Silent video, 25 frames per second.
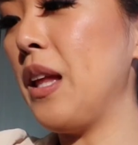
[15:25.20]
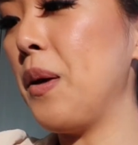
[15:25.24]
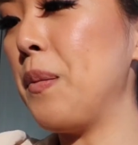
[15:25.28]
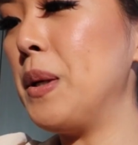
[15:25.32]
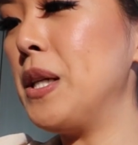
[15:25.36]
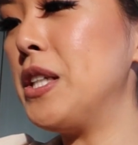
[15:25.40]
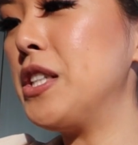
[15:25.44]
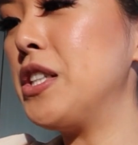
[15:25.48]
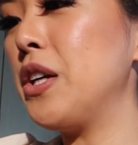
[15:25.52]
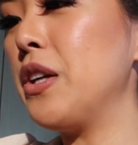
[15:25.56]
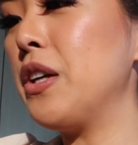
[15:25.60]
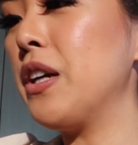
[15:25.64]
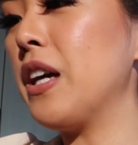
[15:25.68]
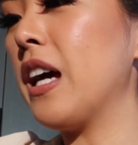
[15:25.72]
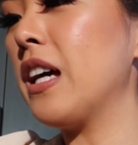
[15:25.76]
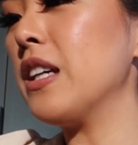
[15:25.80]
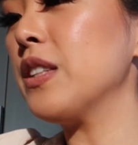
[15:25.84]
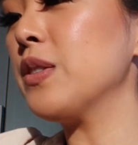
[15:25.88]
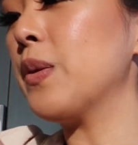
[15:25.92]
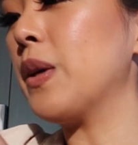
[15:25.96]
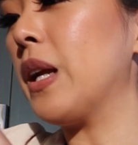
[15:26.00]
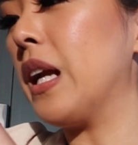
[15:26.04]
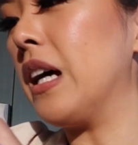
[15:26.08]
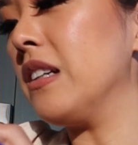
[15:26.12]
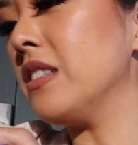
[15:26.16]
Let me show you
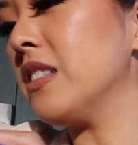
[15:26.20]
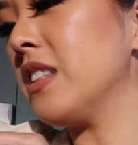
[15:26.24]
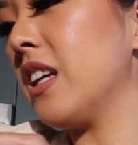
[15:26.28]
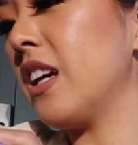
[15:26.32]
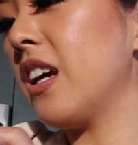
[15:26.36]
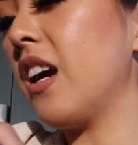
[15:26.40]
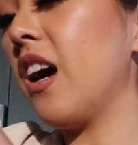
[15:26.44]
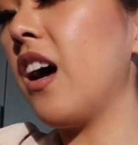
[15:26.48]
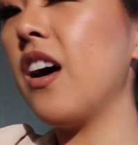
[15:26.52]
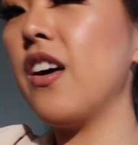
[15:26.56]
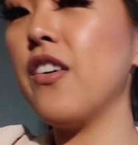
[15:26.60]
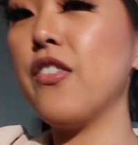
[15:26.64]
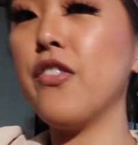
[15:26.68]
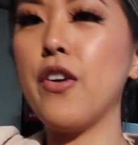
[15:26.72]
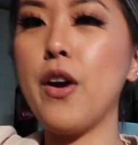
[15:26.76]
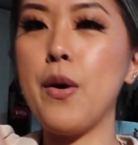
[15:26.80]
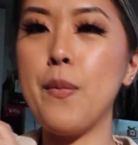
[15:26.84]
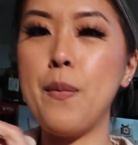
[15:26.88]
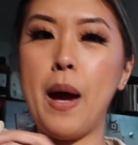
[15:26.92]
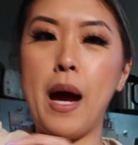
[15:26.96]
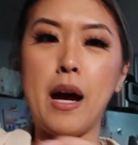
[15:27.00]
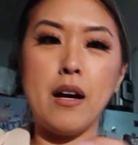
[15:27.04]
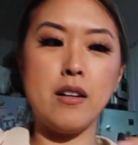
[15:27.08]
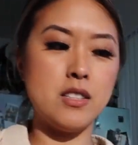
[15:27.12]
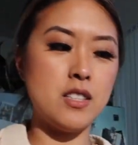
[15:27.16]
guys what else I got from
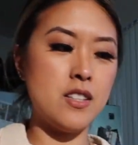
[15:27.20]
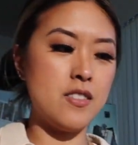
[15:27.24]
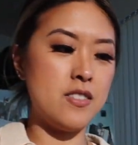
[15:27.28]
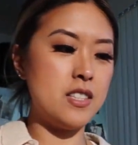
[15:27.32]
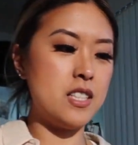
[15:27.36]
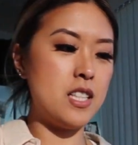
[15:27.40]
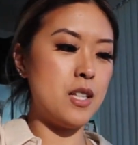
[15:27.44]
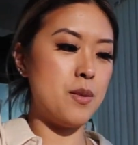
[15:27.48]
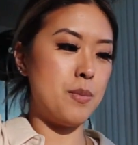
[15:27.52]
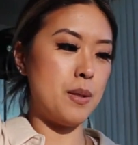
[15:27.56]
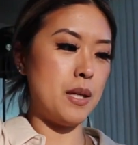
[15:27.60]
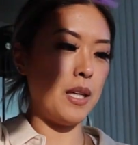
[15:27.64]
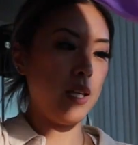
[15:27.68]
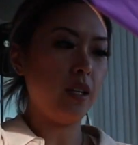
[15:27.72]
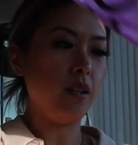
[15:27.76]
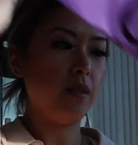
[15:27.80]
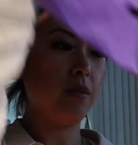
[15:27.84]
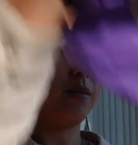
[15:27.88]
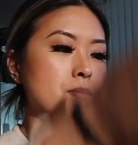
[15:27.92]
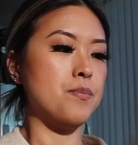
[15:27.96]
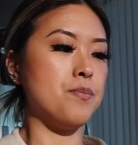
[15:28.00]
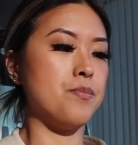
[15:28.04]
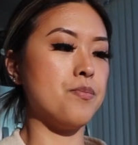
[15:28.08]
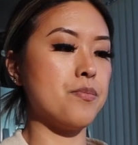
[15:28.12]
House of CB.